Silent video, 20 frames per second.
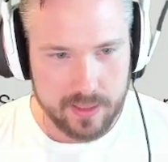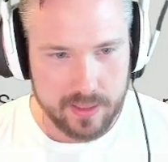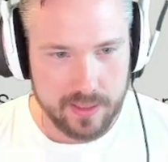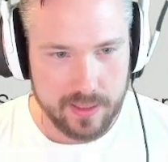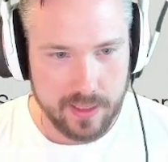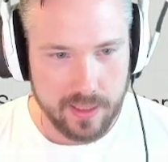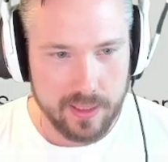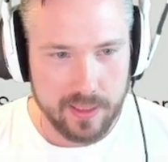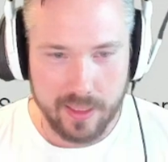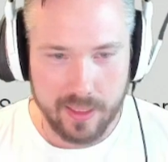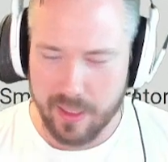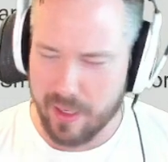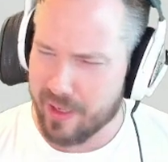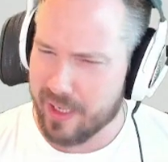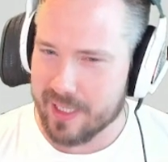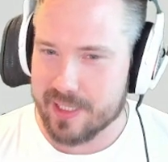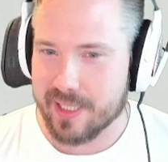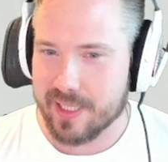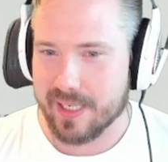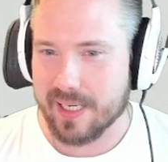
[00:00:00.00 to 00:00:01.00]
I
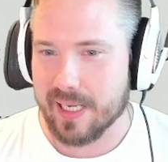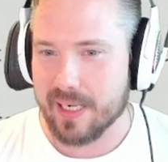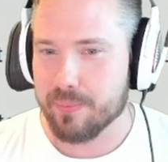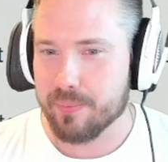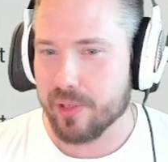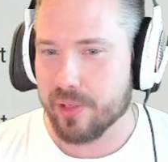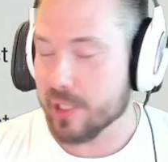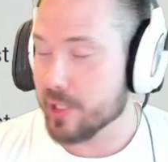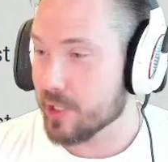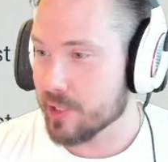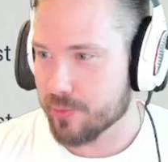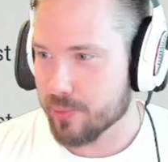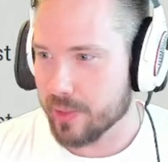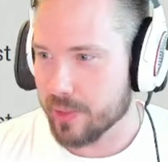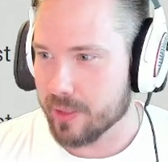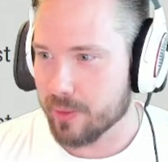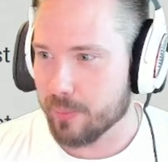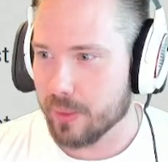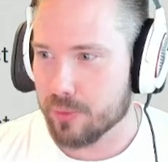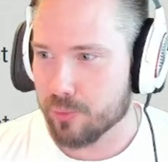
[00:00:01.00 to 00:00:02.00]
guess the calibrations
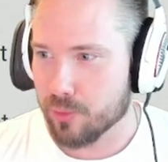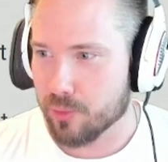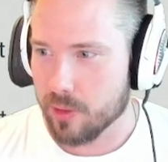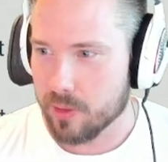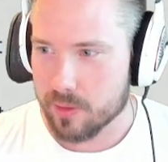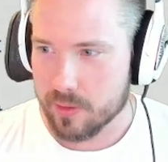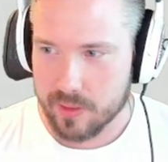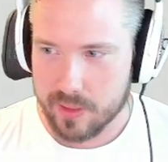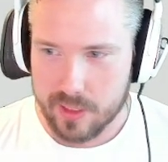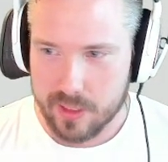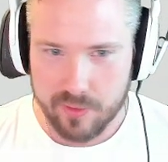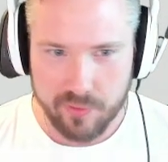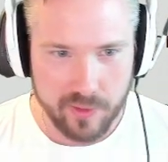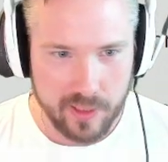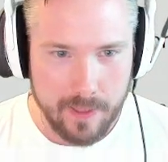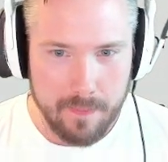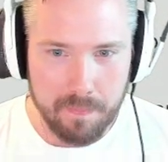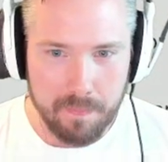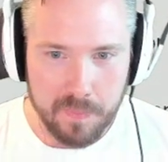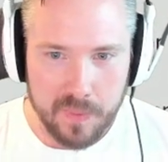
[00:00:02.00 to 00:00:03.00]
went a bit wrong on this
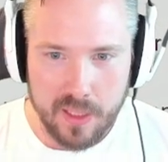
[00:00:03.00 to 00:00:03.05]
thing.